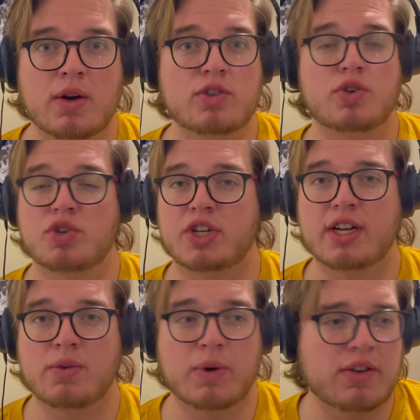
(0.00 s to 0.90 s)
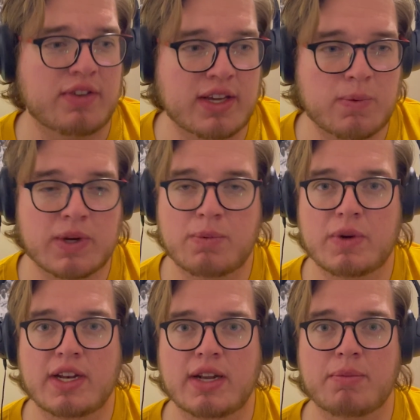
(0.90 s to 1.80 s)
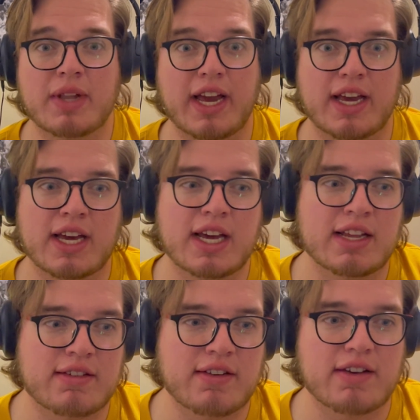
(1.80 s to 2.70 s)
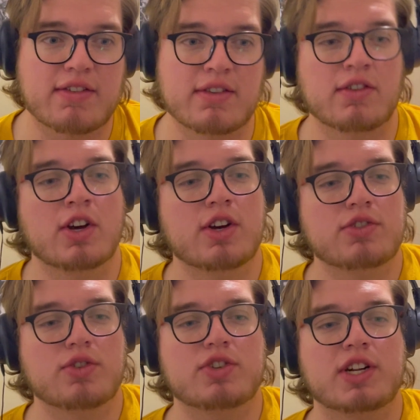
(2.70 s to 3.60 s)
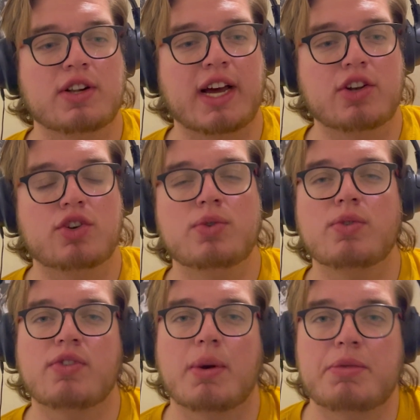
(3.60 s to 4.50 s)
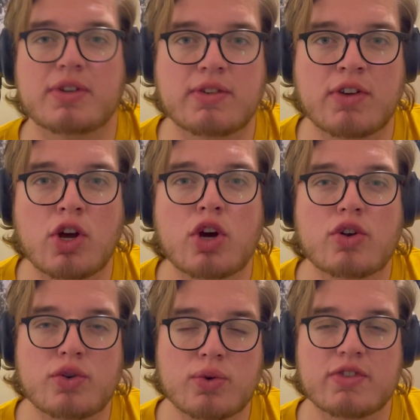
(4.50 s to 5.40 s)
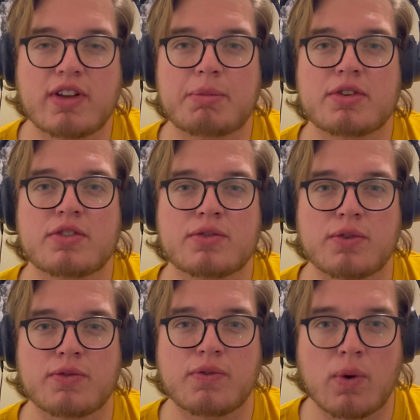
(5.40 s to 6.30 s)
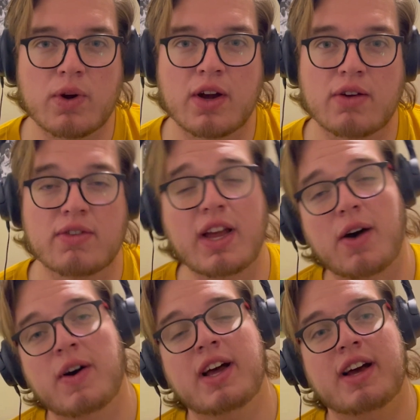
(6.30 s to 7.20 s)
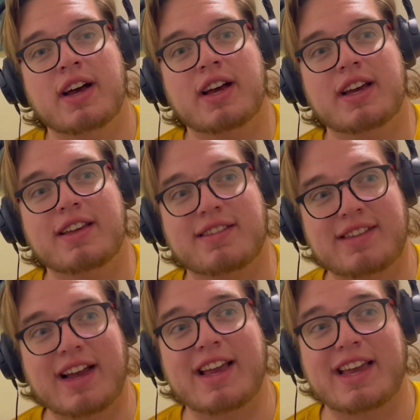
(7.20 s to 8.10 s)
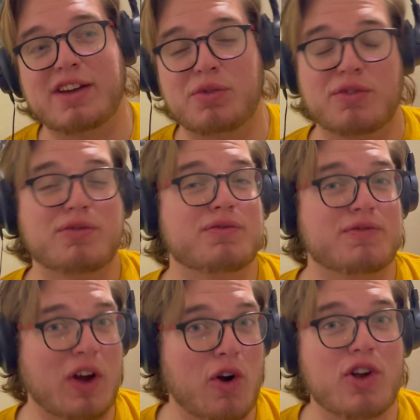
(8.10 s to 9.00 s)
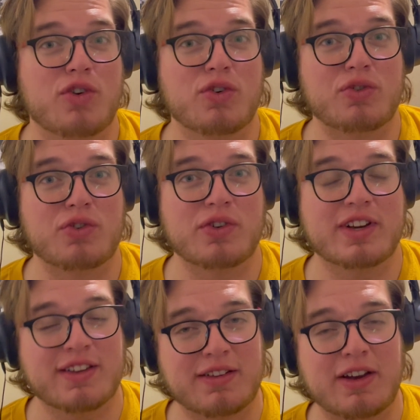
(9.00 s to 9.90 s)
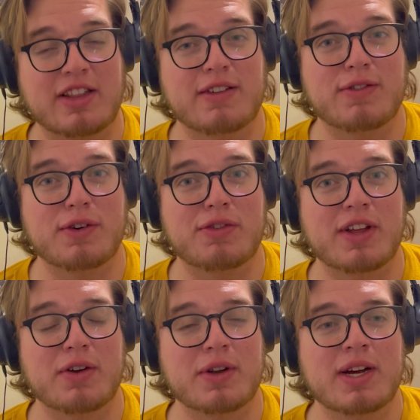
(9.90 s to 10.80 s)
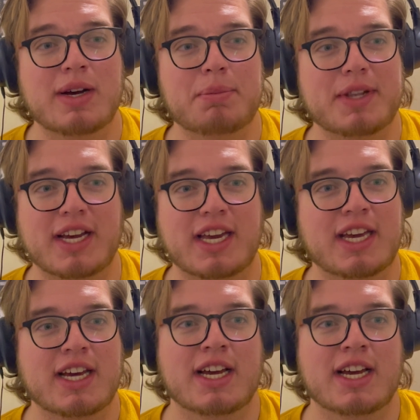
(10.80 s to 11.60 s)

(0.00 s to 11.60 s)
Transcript: George Kittle, where's he when we need him? Like it sucks because George Kittle had two receptions, two receptions for four yards. Now, his second catch was very crucial because it got the first down, but like